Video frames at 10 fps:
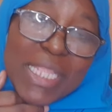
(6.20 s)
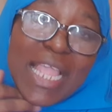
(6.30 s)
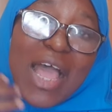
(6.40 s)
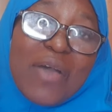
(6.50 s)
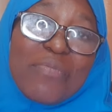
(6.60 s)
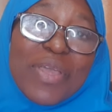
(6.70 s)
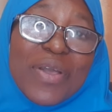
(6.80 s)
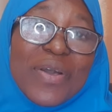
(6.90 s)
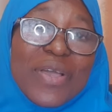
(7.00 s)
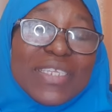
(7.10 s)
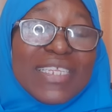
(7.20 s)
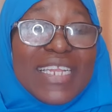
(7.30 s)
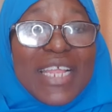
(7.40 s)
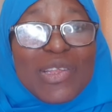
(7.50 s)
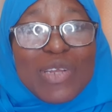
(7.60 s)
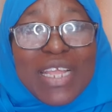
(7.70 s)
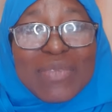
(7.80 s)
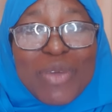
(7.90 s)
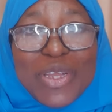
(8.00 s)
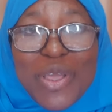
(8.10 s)
Obi, you see, they
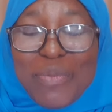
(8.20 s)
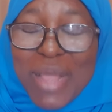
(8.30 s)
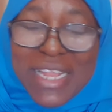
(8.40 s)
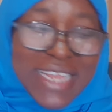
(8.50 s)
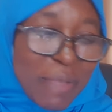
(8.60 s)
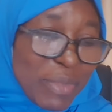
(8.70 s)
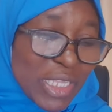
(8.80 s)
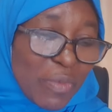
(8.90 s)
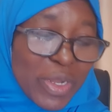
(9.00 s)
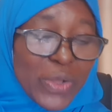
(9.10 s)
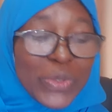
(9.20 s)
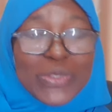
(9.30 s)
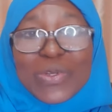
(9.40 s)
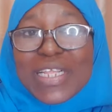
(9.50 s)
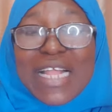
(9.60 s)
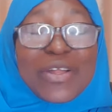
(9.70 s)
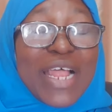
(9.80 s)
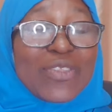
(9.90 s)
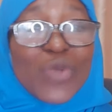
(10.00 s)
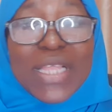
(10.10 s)
donate money up, and that Peter Obi don't go donate
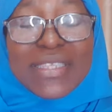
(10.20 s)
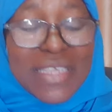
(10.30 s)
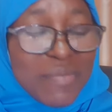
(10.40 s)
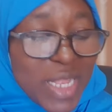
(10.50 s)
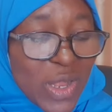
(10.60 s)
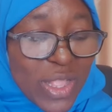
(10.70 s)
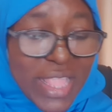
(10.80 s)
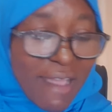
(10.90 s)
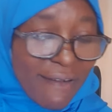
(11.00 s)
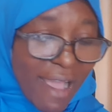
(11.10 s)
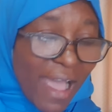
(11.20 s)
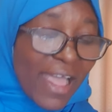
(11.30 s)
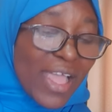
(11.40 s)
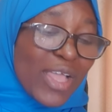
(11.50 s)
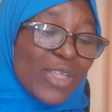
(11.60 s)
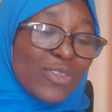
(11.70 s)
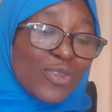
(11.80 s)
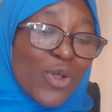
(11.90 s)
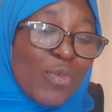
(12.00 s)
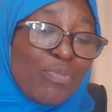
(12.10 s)
another 20 million naira
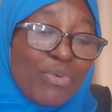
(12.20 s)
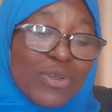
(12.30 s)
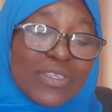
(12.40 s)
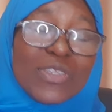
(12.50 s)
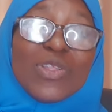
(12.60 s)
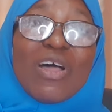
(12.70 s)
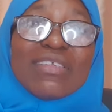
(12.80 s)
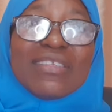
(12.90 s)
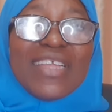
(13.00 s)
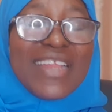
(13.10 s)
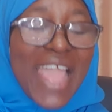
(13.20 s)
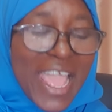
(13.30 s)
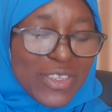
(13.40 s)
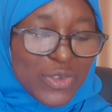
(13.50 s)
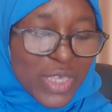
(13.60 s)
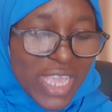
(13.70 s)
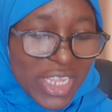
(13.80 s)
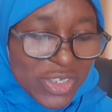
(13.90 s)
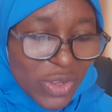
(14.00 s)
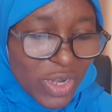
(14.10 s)
to boost nursing
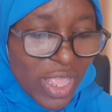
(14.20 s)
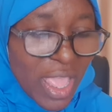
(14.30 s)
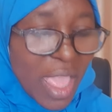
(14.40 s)
education.